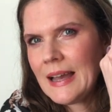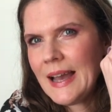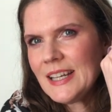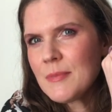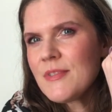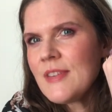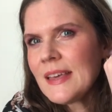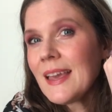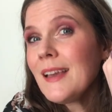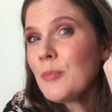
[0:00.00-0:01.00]
And I'm
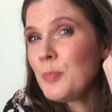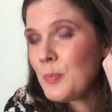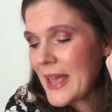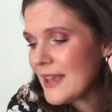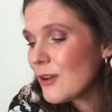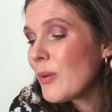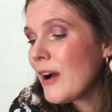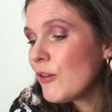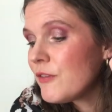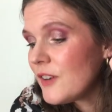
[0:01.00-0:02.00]
thinking
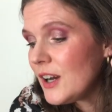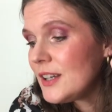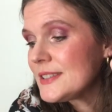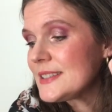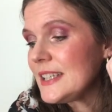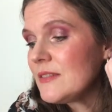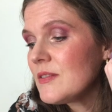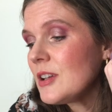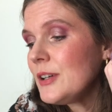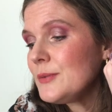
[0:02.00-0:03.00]
Bakewell first, even
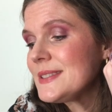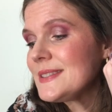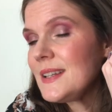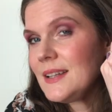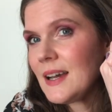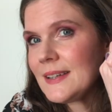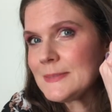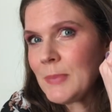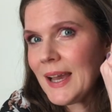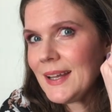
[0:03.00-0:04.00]
though it was the
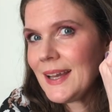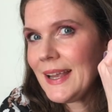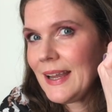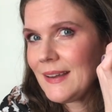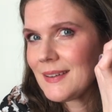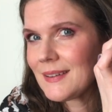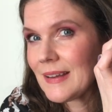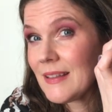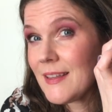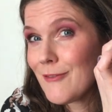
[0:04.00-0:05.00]
last pan I hit
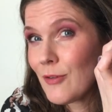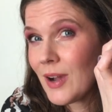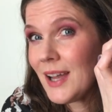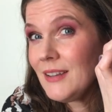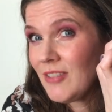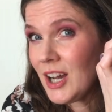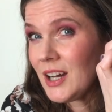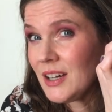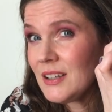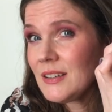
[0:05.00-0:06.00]
and therefore kind of
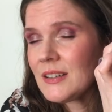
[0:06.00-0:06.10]
hard.